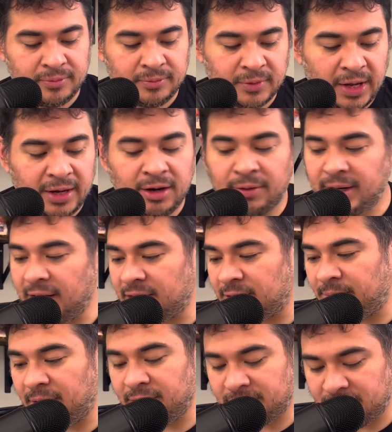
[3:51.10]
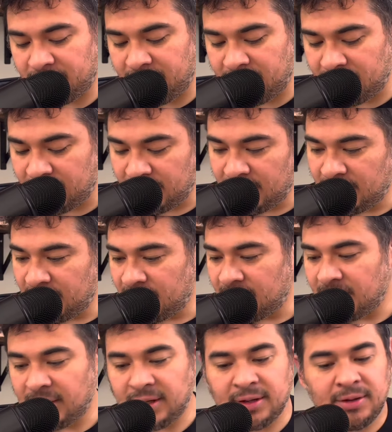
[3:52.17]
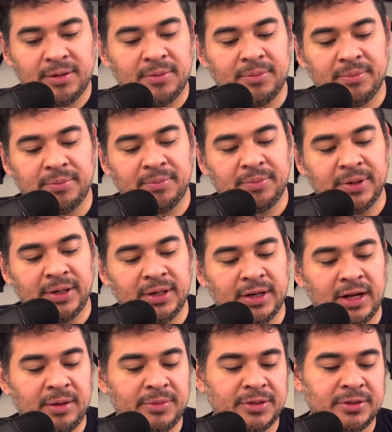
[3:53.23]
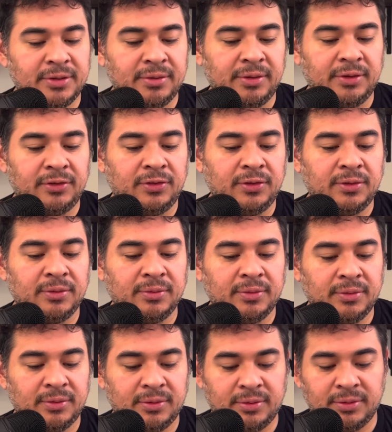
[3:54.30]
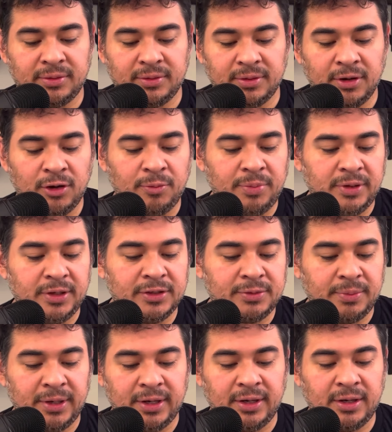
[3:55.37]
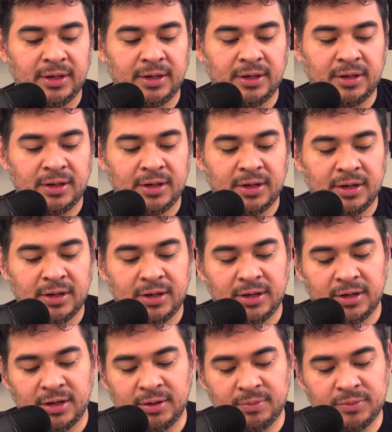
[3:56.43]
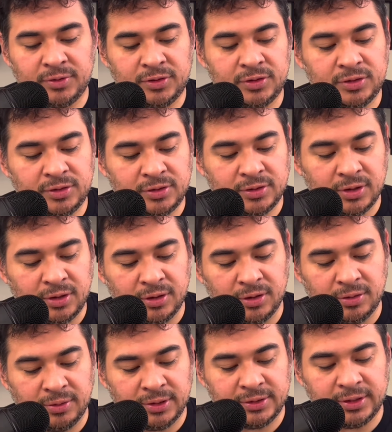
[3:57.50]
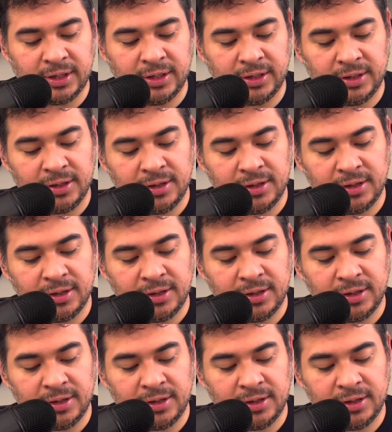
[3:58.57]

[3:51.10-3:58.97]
I know I got the poster here, but I'm just going to open this, man. I'm so excited.